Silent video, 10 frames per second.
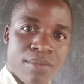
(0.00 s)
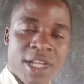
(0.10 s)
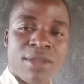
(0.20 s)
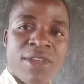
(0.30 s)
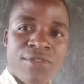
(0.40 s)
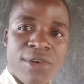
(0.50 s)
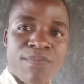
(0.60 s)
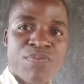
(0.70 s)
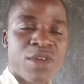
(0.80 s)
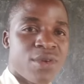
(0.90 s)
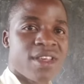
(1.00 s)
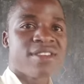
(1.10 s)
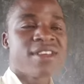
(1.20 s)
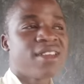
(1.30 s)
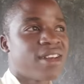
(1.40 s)
But before, we are
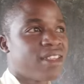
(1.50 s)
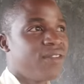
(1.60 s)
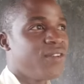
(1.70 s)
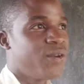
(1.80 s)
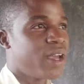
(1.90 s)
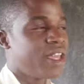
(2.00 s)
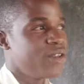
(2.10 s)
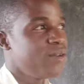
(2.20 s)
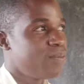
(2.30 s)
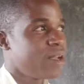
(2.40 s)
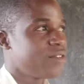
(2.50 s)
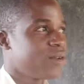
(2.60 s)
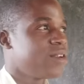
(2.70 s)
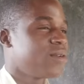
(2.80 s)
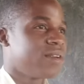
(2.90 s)
saying that if you're a new
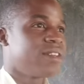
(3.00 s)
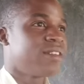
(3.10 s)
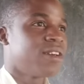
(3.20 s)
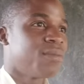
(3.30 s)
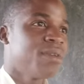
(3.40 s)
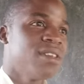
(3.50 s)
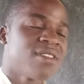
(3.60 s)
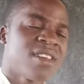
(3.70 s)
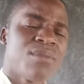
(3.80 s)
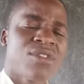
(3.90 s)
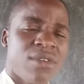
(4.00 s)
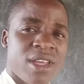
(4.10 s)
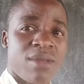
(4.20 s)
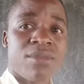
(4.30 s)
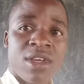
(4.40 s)
person on the channel, please
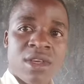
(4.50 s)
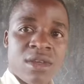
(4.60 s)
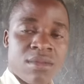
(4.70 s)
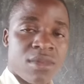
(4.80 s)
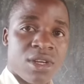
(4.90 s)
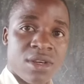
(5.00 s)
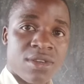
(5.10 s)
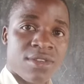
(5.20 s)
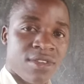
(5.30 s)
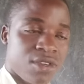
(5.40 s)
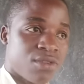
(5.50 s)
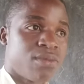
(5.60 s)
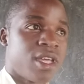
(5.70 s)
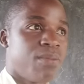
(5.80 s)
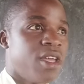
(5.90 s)
subscribe, because you
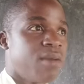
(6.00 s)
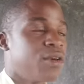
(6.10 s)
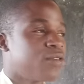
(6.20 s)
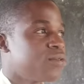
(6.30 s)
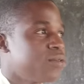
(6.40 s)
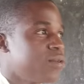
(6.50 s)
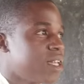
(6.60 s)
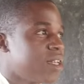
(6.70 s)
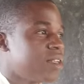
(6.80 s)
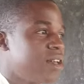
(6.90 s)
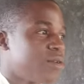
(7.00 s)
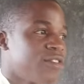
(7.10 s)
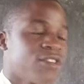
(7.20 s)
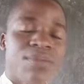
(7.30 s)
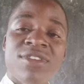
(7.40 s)
may be able to get the
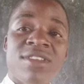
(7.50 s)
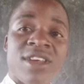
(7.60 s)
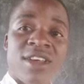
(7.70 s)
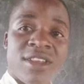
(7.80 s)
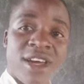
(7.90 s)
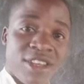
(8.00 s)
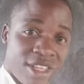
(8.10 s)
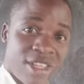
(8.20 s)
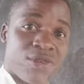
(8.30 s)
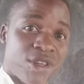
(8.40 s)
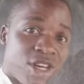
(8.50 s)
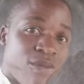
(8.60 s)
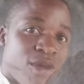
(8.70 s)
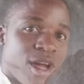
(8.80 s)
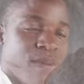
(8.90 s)
concepts that we shall
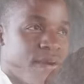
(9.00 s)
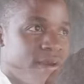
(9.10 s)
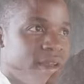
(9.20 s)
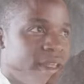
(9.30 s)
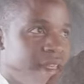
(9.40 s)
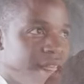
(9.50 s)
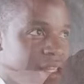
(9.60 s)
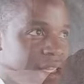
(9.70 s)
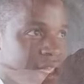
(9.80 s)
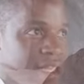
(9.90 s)
be uploading. In